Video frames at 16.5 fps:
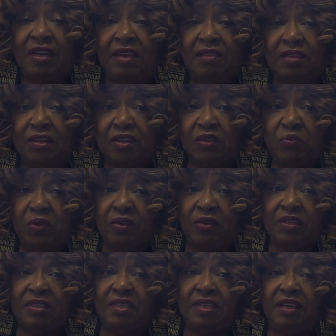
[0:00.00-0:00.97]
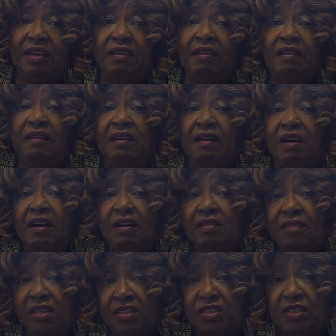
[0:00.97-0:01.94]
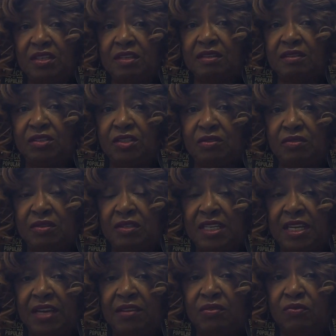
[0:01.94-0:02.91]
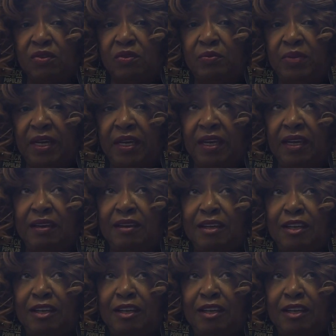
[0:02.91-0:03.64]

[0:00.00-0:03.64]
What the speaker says: in the community. This year, Juneteenth will be